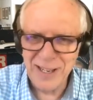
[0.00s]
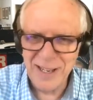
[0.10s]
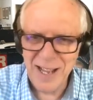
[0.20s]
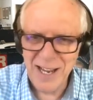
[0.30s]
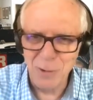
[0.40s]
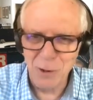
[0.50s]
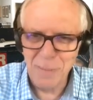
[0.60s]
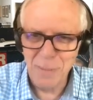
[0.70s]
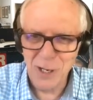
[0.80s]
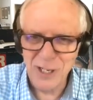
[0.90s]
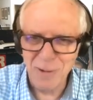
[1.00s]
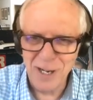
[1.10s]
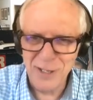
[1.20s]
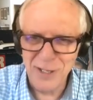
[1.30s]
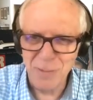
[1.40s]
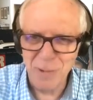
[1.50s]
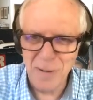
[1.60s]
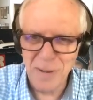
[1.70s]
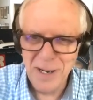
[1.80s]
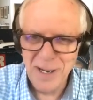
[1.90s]
I grew up watching races
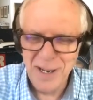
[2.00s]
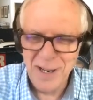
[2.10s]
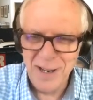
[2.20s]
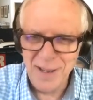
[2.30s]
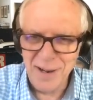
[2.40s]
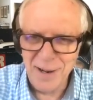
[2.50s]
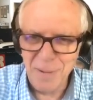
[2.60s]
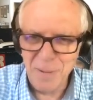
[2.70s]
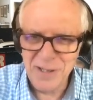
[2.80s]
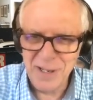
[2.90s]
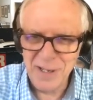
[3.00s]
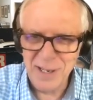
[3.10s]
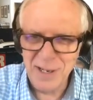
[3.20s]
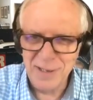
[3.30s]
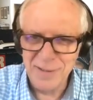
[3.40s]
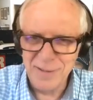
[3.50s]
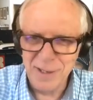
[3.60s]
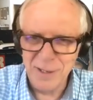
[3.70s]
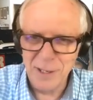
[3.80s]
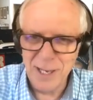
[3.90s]
where there wasn't the
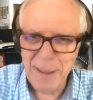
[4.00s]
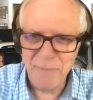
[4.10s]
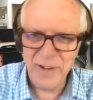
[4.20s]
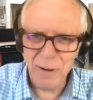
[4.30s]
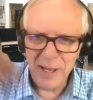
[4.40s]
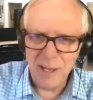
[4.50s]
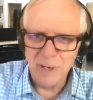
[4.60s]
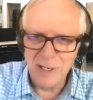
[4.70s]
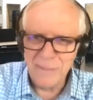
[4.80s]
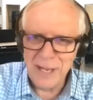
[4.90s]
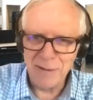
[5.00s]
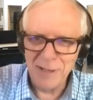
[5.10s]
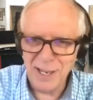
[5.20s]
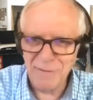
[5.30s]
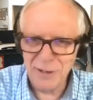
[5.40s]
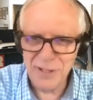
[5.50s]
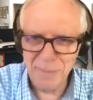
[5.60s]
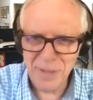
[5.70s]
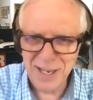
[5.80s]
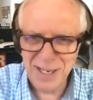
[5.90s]
good lap fairy that would come out and give you
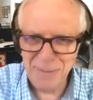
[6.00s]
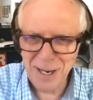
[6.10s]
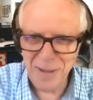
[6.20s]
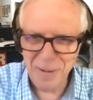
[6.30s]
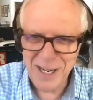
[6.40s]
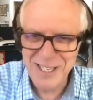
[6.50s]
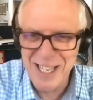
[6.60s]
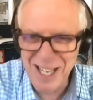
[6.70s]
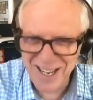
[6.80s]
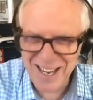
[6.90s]
something in the middle of the race.